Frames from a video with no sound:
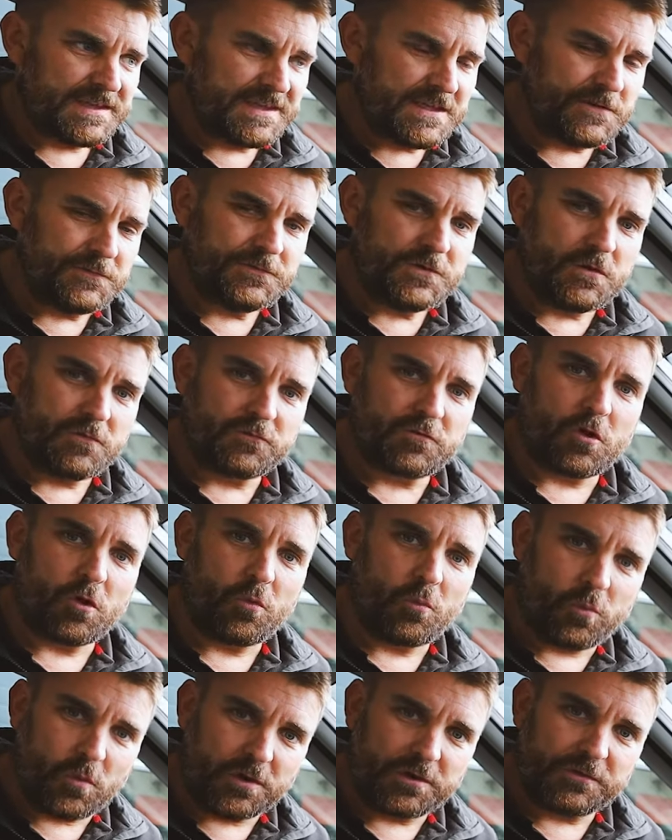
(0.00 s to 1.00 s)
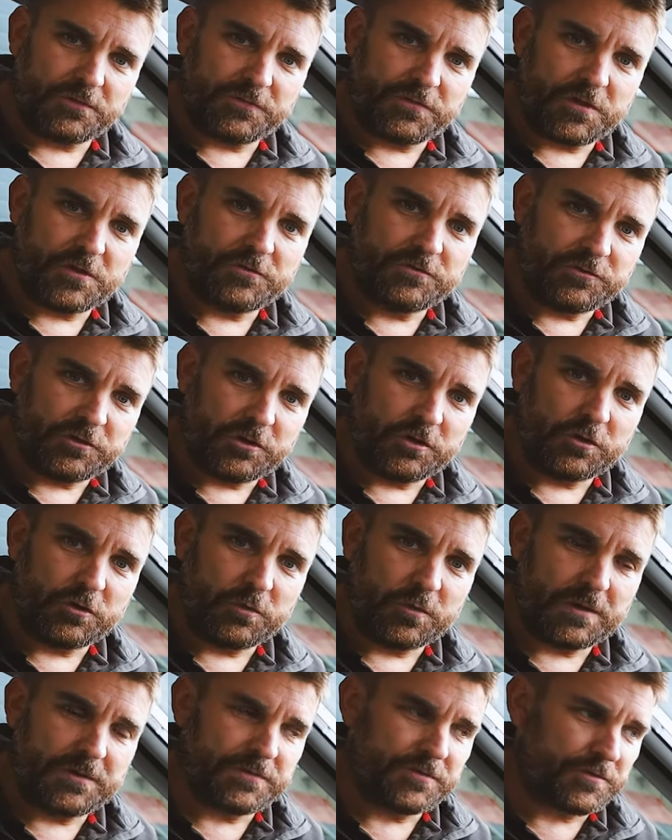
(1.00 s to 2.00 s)
If you've got one of the
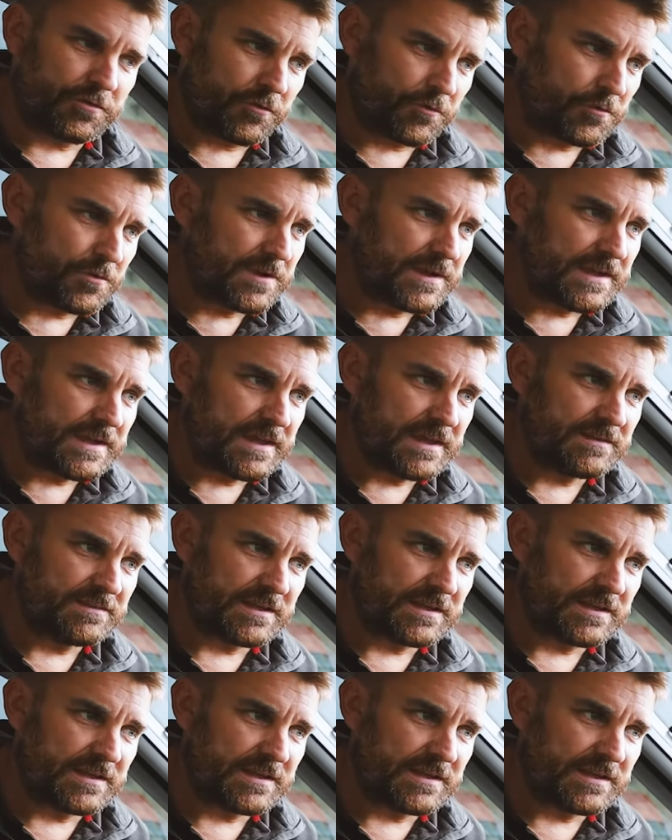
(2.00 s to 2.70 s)
new three